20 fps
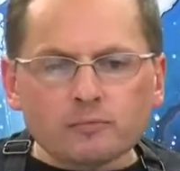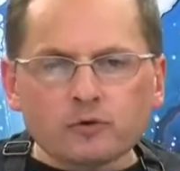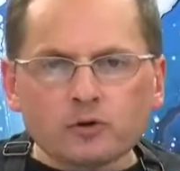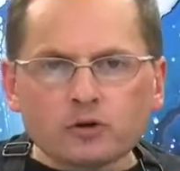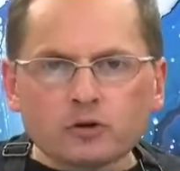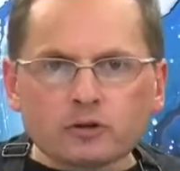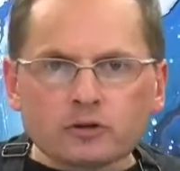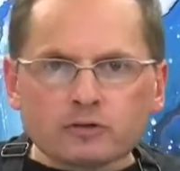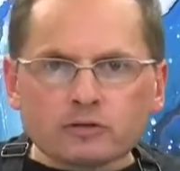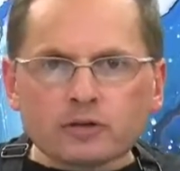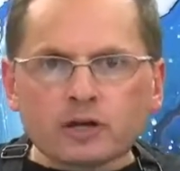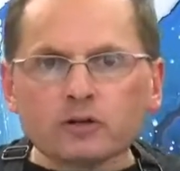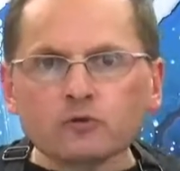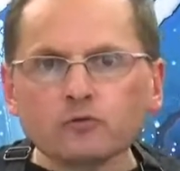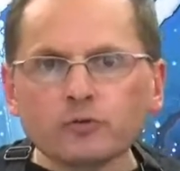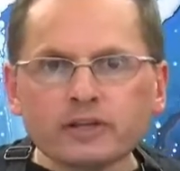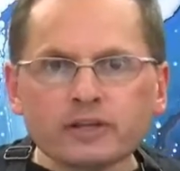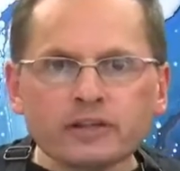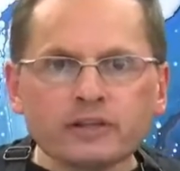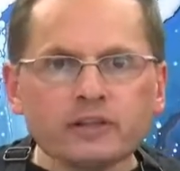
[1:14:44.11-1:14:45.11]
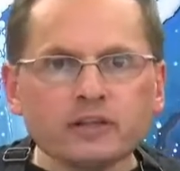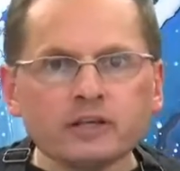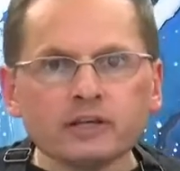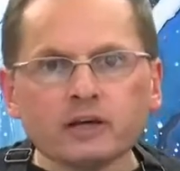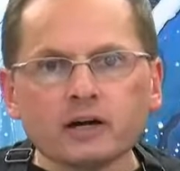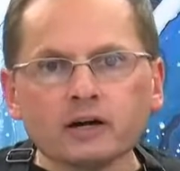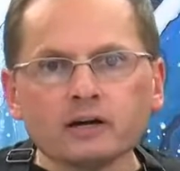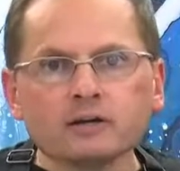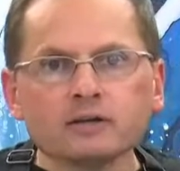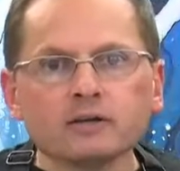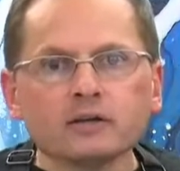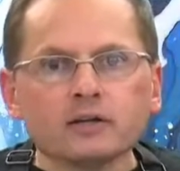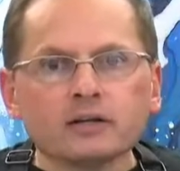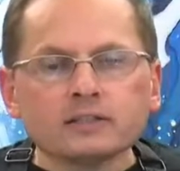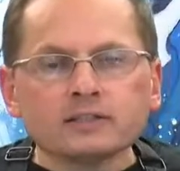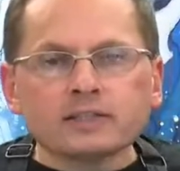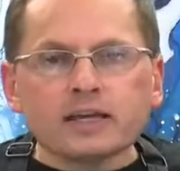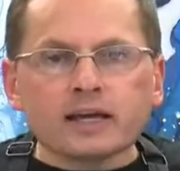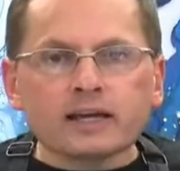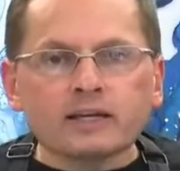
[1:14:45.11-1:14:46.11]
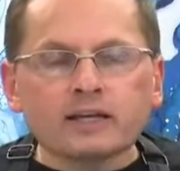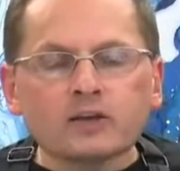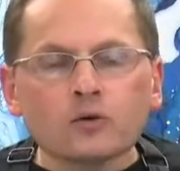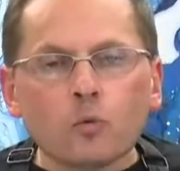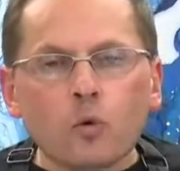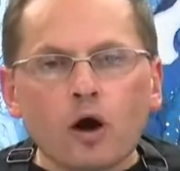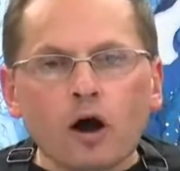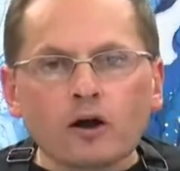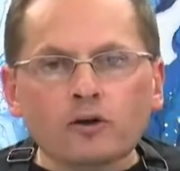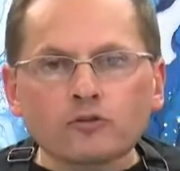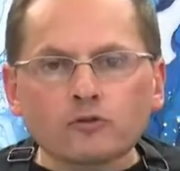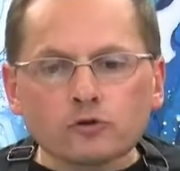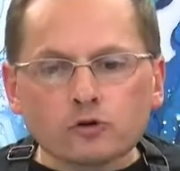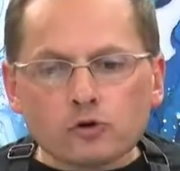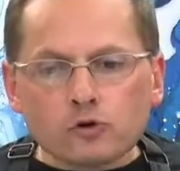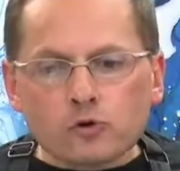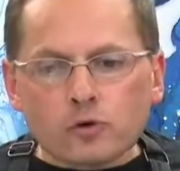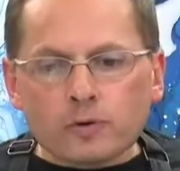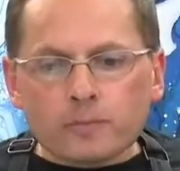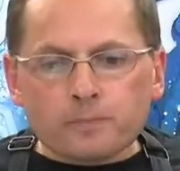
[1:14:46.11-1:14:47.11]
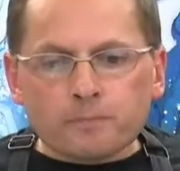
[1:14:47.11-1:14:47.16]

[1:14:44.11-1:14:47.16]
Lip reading: You can kind of read the technique walkthrough